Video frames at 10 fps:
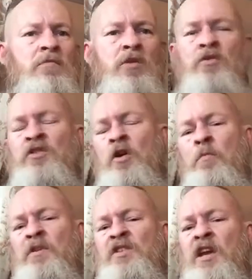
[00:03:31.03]
using
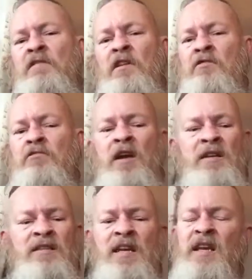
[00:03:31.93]
old material and
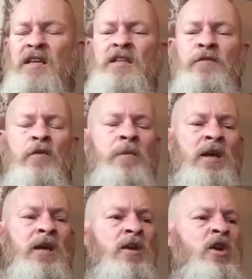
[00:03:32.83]
creating teddies from
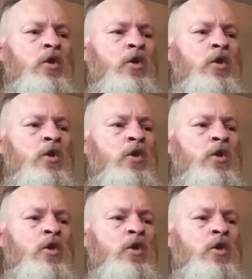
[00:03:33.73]
it,